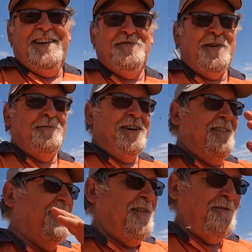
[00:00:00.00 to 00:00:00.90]
You have trouble
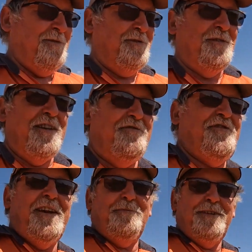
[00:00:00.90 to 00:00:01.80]
getting there through that
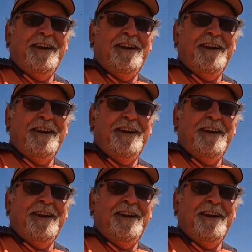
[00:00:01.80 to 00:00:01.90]
fat on my